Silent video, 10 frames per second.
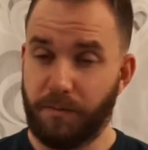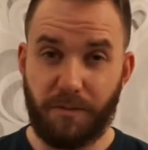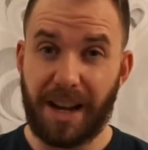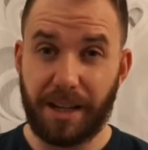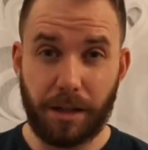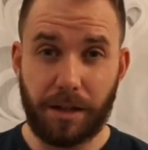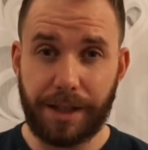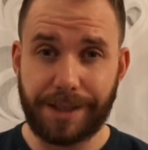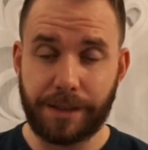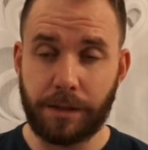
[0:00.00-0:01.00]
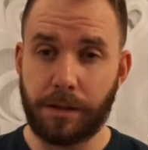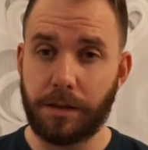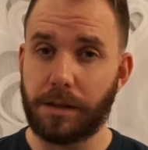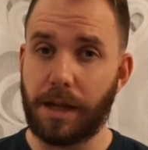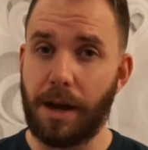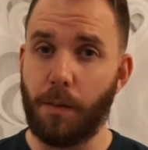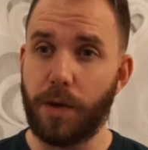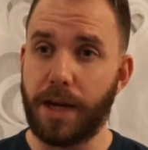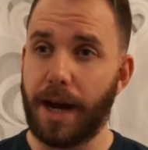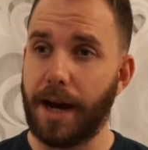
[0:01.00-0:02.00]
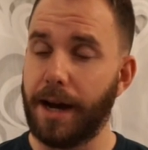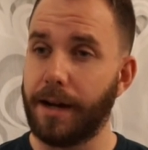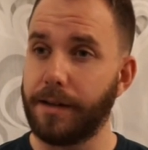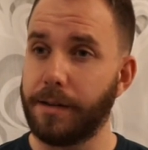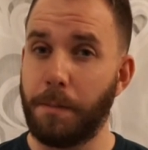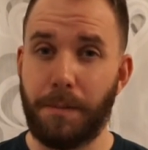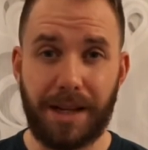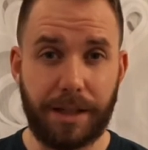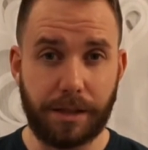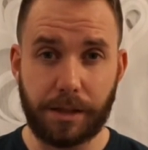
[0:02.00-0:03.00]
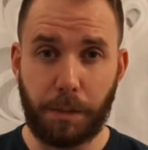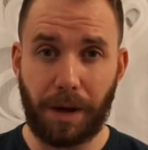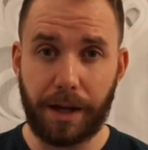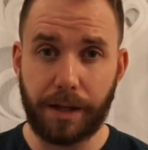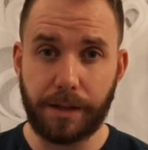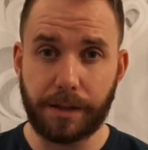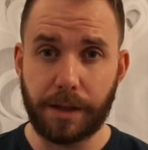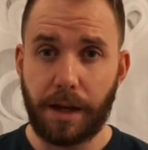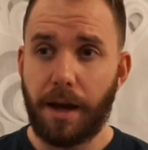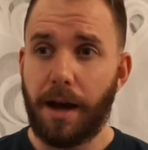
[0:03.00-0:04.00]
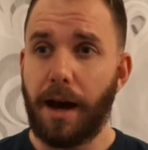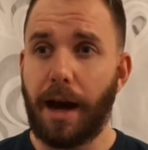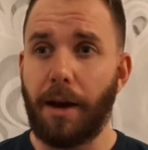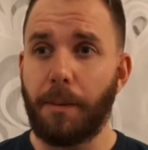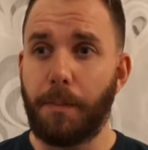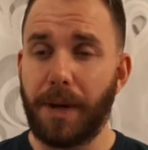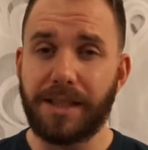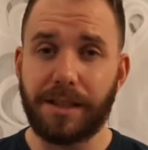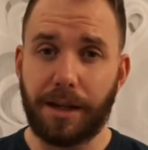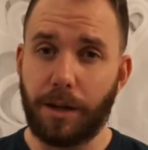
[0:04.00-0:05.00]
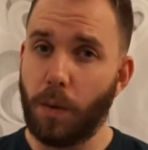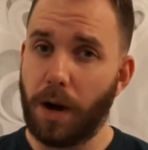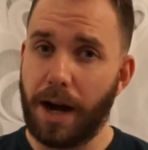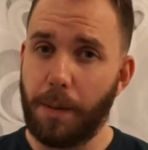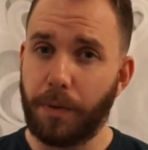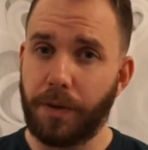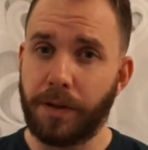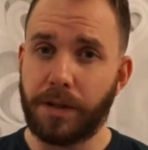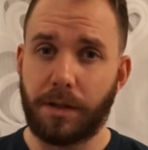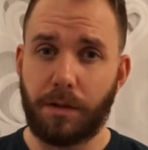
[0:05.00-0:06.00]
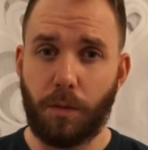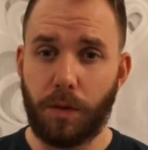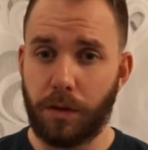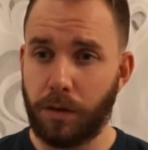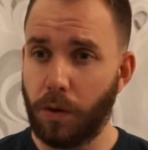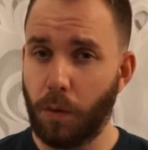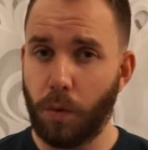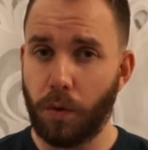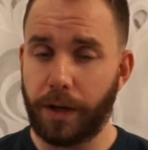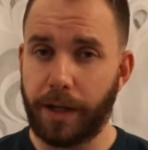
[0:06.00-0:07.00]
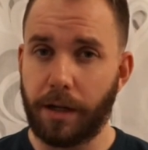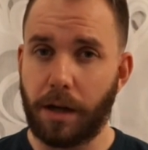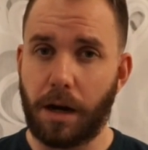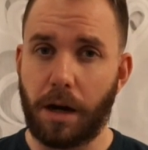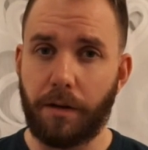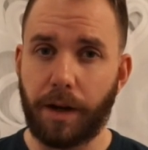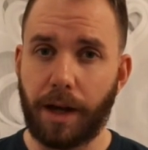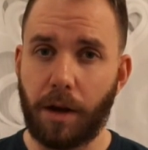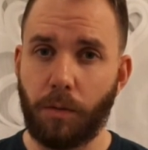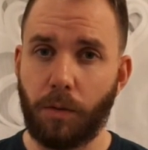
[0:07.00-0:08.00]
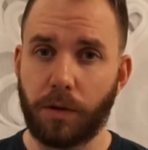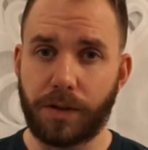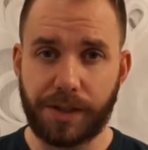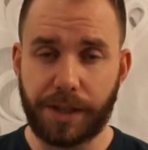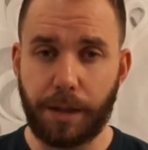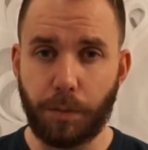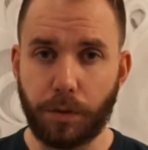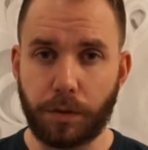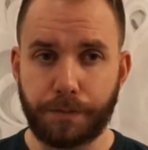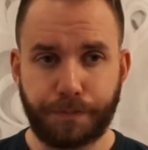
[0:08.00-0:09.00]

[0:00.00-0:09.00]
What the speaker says: regular listeners, and we had millions of plays. And basically what happened, with no warning, our account got disabled